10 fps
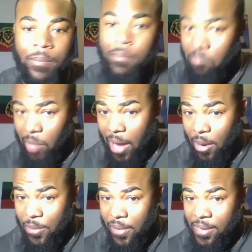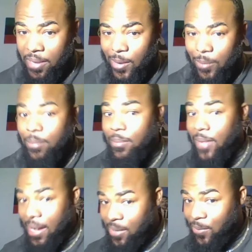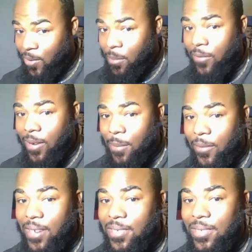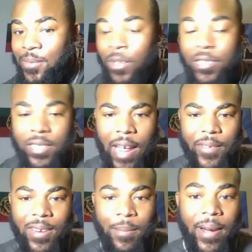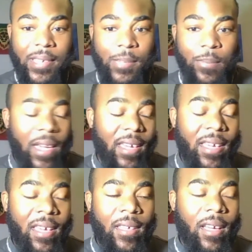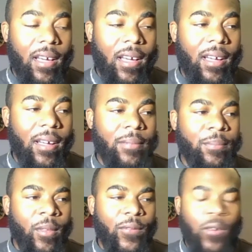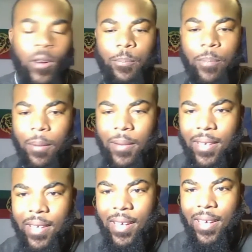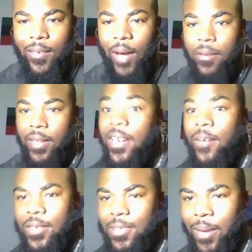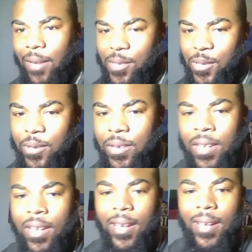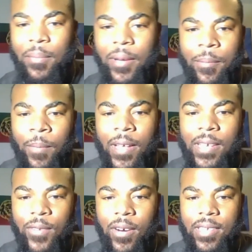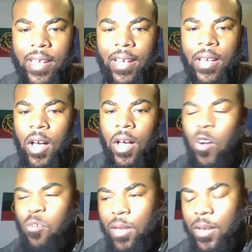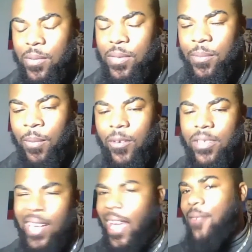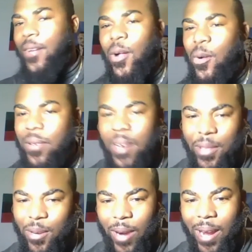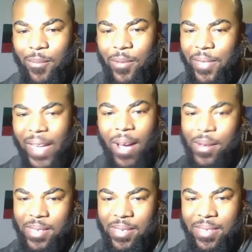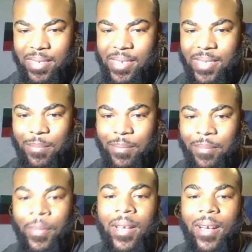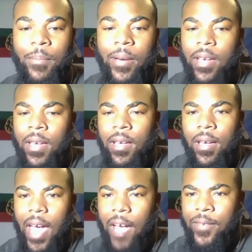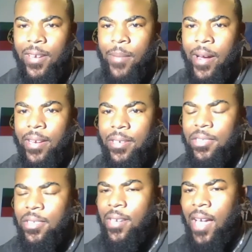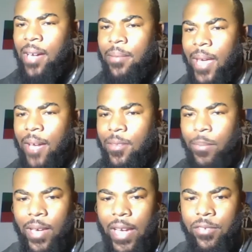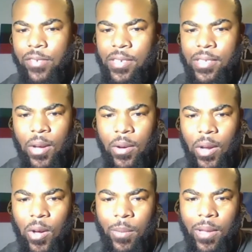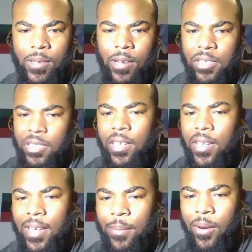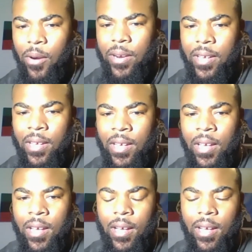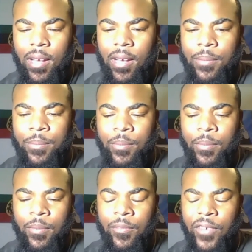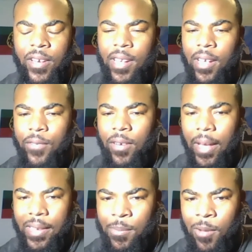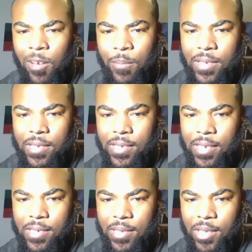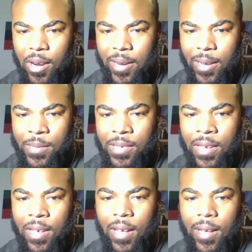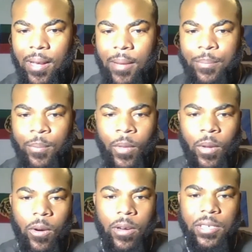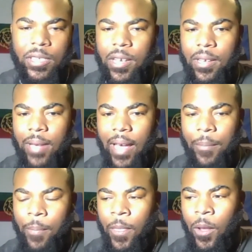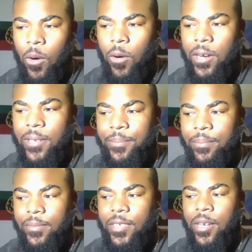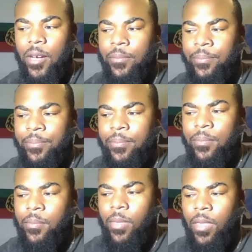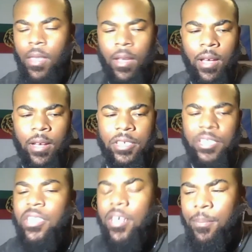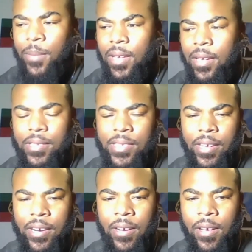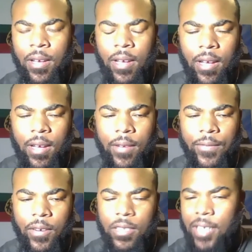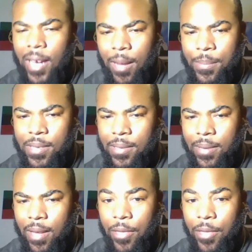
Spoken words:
I don't think so. That's a form of reparations. Should African Americans pay uh, for public? Well, I don't think anyone should pay for school. But as far as like home loans, which I have a whole another gripe with the housing system, but African Americans should not have to pay interest on home loans, or should get priority uh, funding for like small businesses and startups, or should like, or you know, should be considered for jobs and other